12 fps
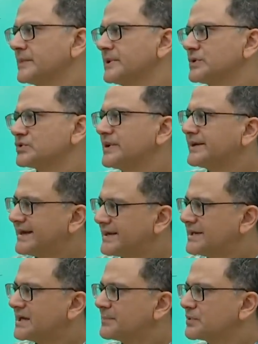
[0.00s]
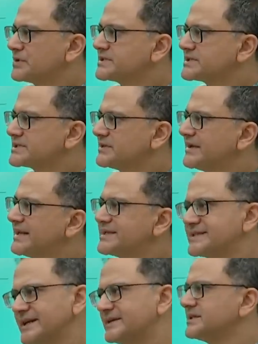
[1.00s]
So the Taylor approach is a very
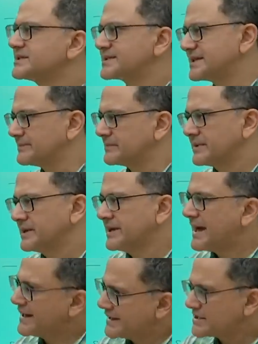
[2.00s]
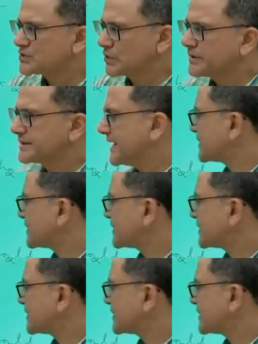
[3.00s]
general scheme, and it is good. That's